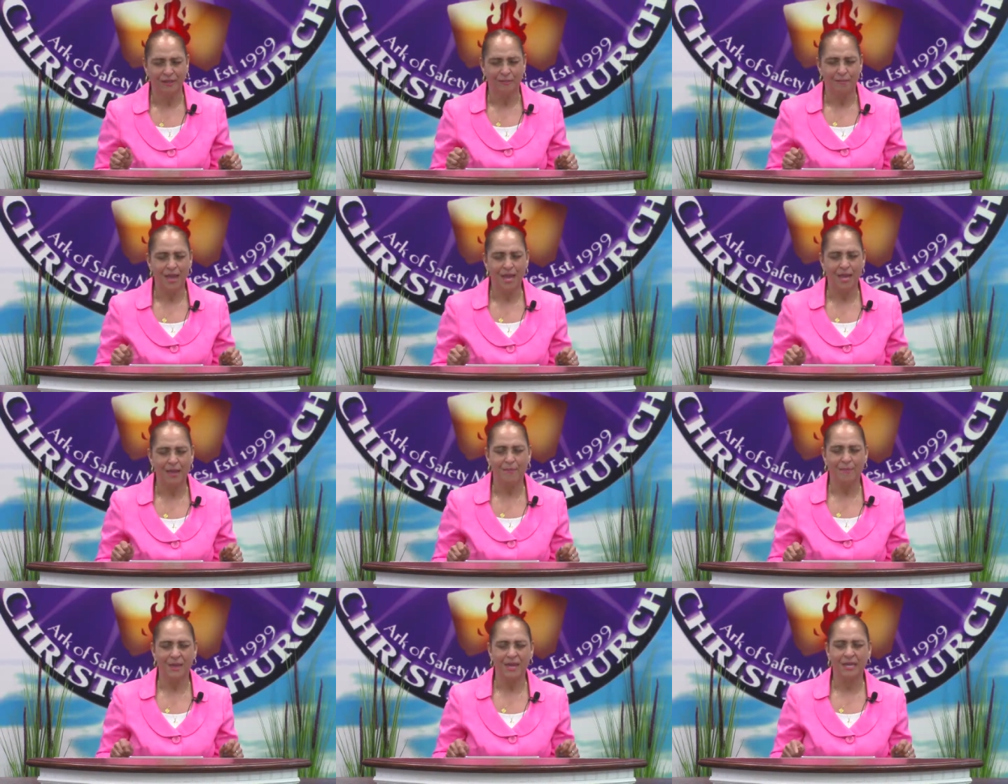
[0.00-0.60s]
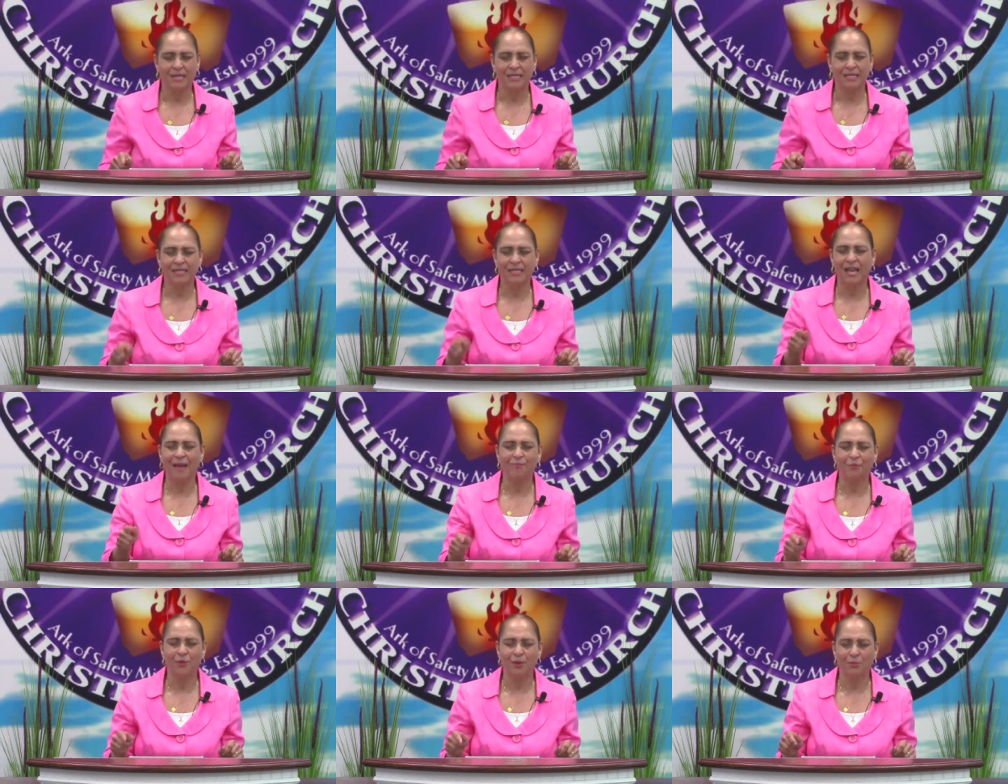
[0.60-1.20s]
may it be
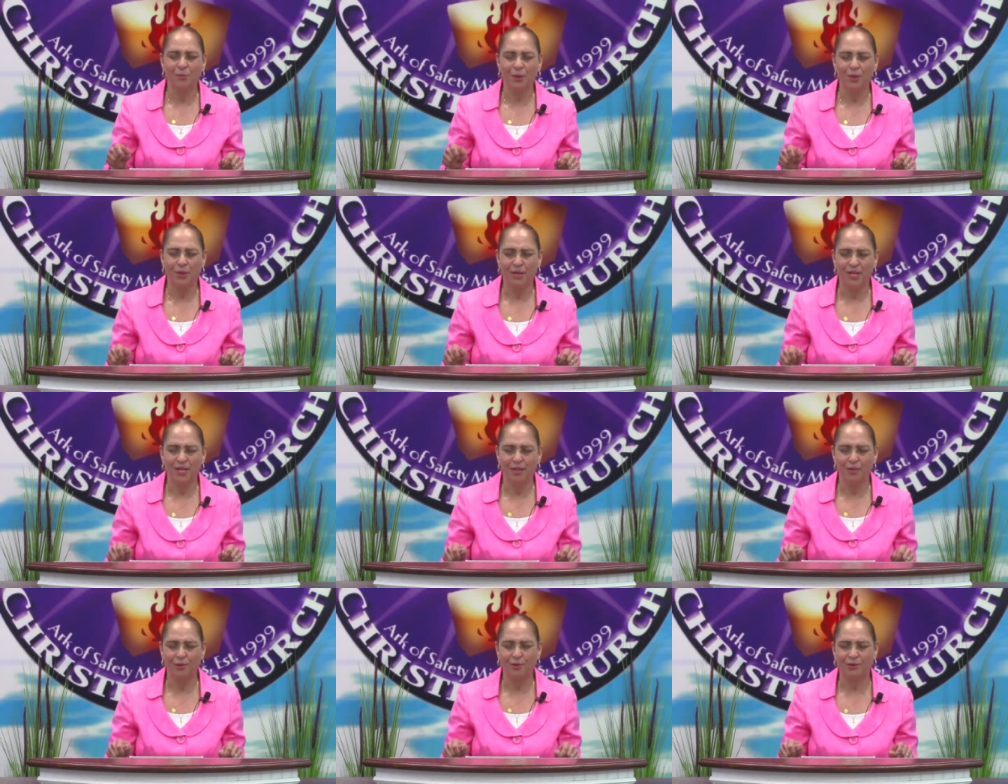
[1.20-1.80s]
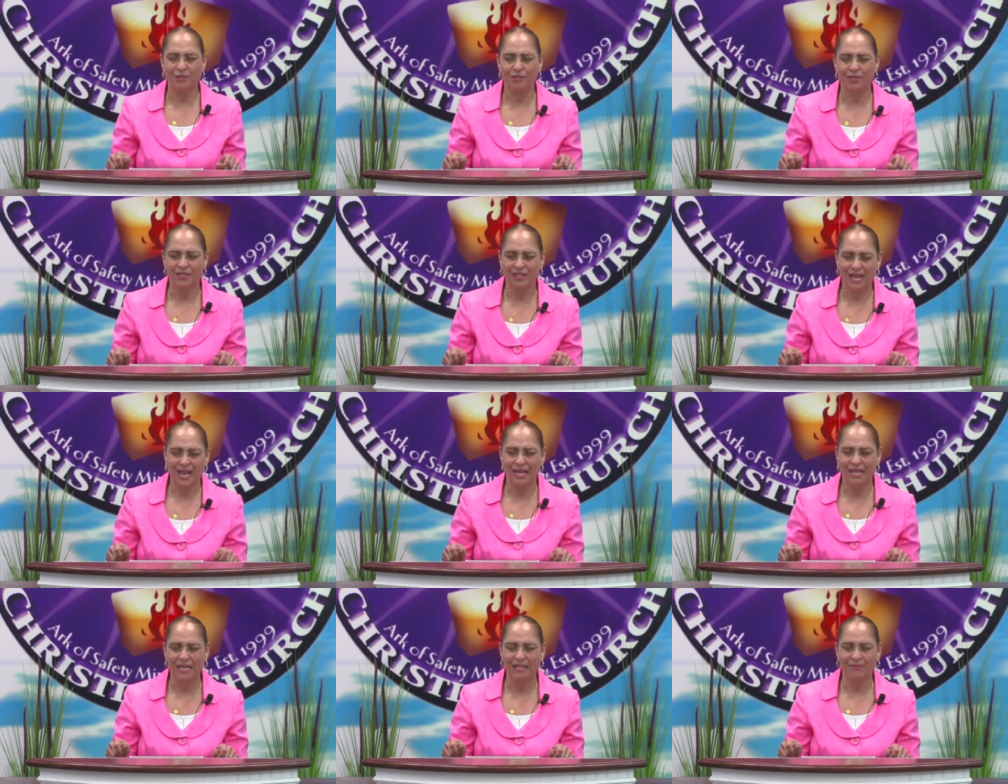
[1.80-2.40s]
acceptable in your
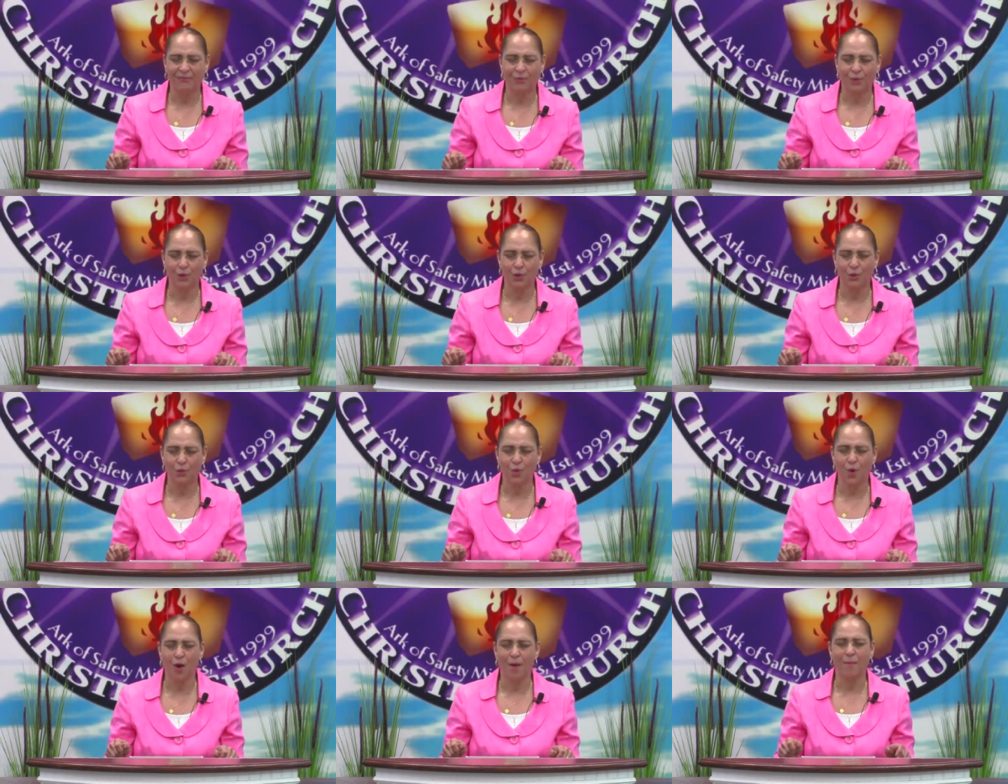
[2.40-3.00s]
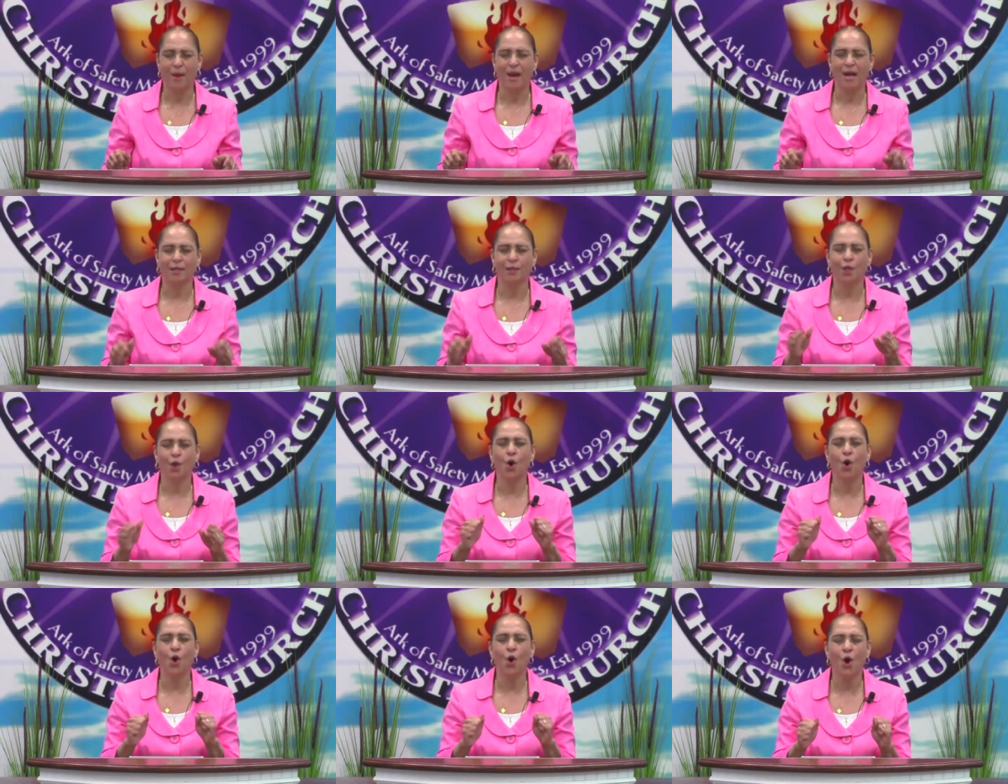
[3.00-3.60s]
sight, for you are my
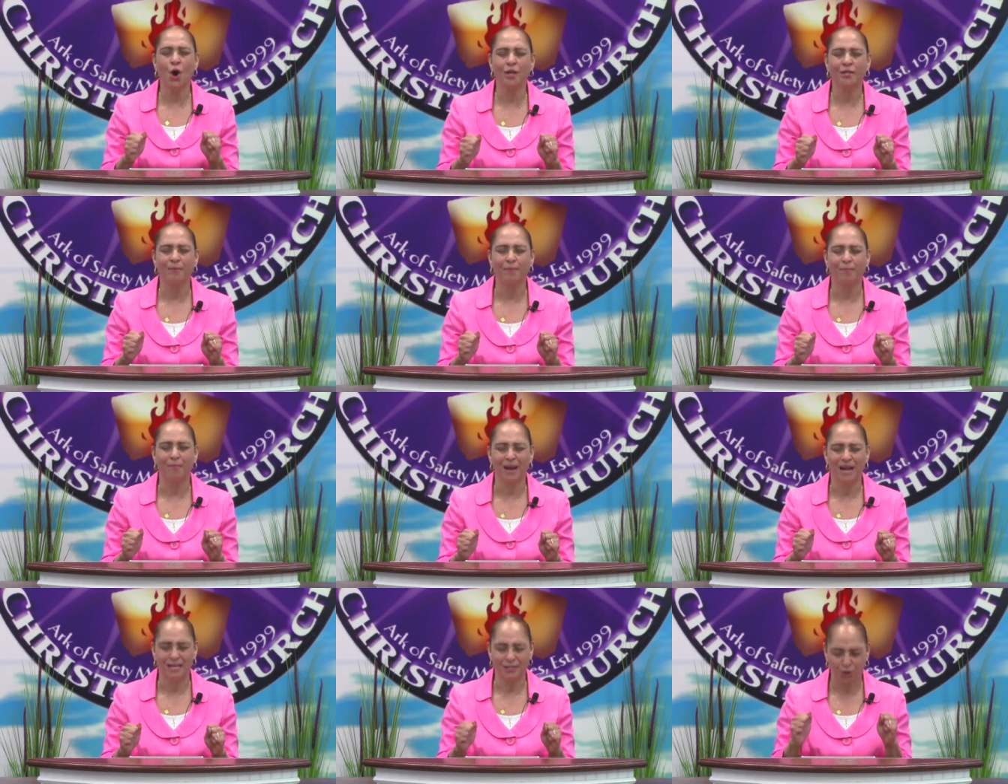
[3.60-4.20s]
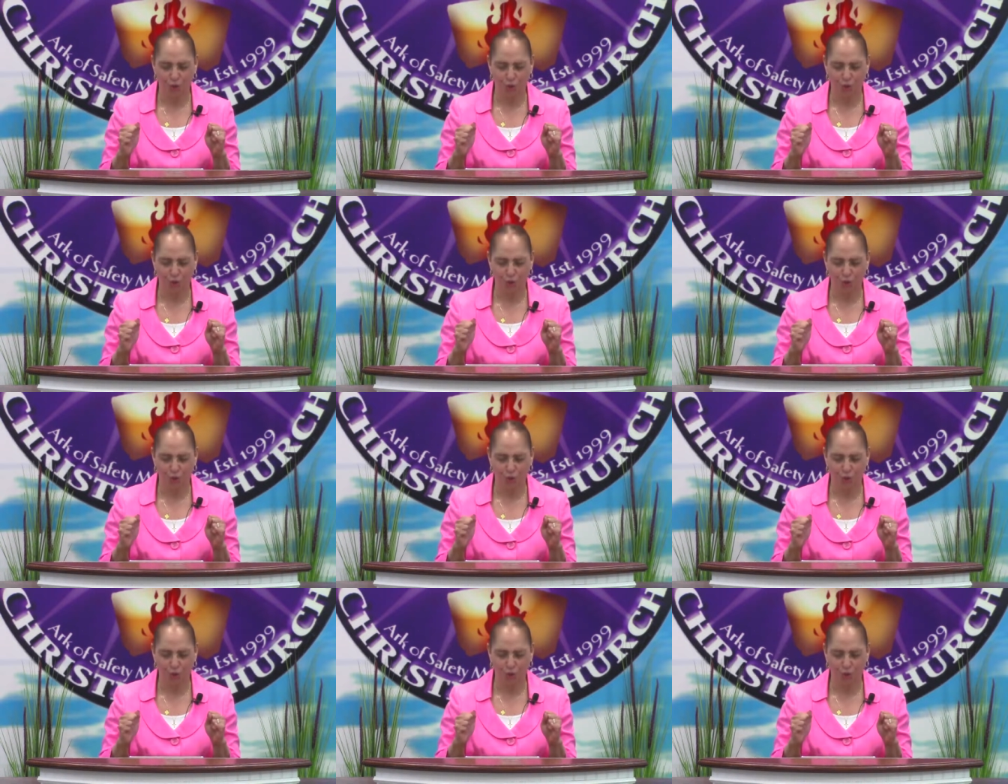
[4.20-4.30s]
Lord, my